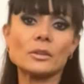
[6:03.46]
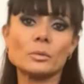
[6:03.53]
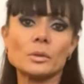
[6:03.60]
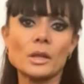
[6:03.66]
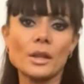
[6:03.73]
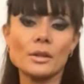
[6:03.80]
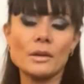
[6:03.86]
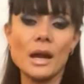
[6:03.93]
to
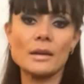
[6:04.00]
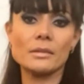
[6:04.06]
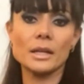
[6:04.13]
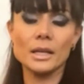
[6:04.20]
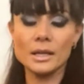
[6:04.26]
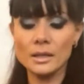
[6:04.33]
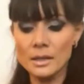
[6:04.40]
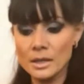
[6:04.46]
another
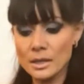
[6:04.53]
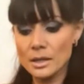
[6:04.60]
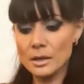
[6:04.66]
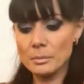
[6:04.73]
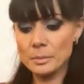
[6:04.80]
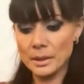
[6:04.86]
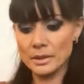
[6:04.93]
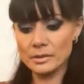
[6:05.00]
area,
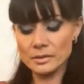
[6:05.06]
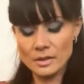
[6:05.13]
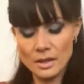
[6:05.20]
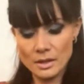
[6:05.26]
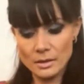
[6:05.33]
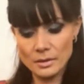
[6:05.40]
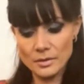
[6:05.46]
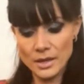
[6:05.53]
but
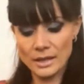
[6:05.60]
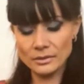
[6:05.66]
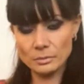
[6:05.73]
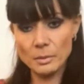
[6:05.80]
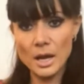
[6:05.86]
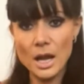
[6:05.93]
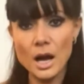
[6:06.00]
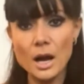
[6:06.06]
that's
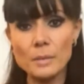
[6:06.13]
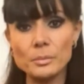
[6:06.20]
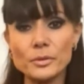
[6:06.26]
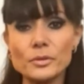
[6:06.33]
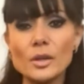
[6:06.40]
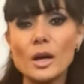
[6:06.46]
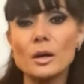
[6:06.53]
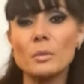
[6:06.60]
my hub.
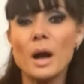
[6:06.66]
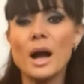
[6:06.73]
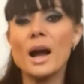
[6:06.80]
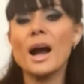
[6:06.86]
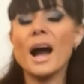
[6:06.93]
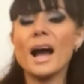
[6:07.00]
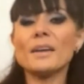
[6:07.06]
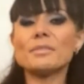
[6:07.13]
So
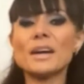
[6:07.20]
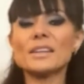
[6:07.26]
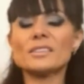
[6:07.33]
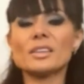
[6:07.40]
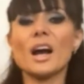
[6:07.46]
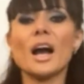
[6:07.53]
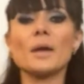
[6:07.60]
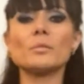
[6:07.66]
I've had
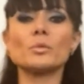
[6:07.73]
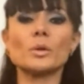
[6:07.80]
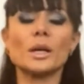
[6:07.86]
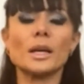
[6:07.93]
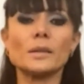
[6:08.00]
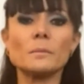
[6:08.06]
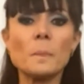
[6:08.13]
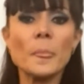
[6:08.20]
times
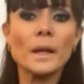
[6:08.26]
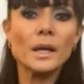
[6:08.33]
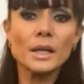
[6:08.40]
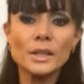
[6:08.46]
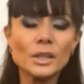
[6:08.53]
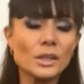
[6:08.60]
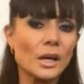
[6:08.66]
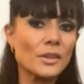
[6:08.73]
when,
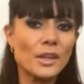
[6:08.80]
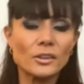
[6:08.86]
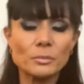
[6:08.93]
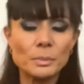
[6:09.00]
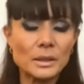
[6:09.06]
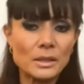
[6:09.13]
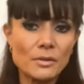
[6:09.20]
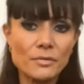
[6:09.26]
you know, there's
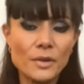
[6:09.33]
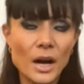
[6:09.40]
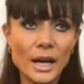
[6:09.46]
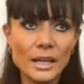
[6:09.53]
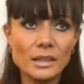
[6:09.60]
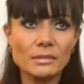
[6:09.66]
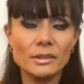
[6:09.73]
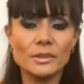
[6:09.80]
been a
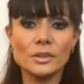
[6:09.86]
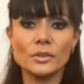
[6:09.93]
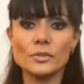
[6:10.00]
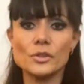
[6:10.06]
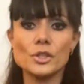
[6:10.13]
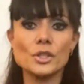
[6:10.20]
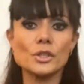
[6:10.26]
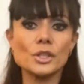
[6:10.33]
fire in the
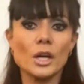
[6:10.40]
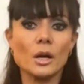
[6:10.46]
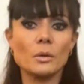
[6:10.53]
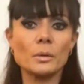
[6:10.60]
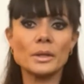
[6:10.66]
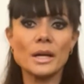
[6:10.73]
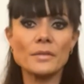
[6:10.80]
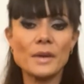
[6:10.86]
studio
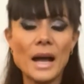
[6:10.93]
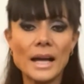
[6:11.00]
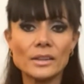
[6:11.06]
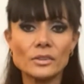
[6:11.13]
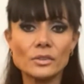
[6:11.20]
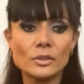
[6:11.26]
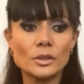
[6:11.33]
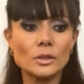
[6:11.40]
and I've had
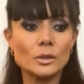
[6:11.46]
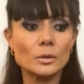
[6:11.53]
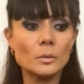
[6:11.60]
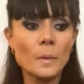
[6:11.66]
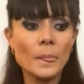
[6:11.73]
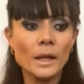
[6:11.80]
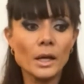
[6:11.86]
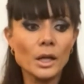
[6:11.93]
to
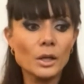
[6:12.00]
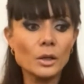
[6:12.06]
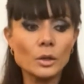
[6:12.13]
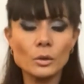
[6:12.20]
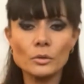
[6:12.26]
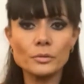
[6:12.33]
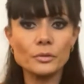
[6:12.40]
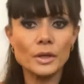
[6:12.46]

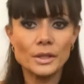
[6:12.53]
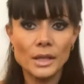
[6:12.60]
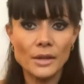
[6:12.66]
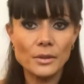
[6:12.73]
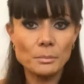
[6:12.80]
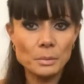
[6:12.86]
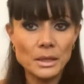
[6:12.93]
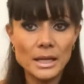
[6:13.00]
look for
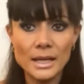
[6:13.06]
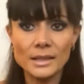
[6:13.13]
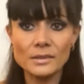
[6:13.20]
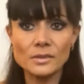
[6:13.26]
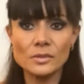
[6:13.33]
another place